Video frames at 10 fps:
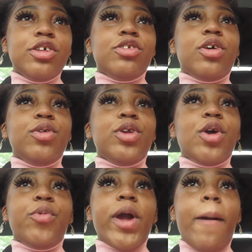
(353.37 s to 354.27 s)
So, you
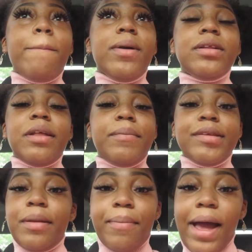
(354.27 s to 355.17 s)
know, we are booked and
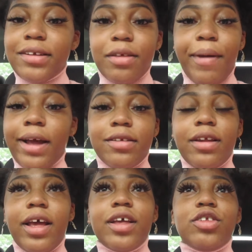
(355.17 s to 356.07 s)
busy back to back
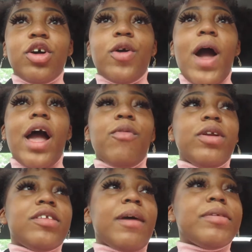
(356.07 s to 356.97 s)
today. So I
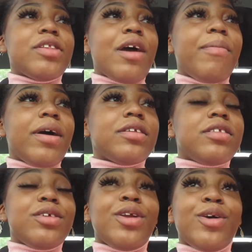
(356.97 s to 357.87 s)
wanted to come to
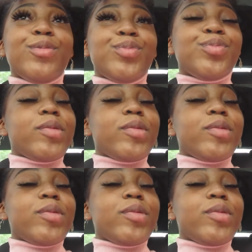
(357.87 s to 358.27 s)
Starbucks, you know,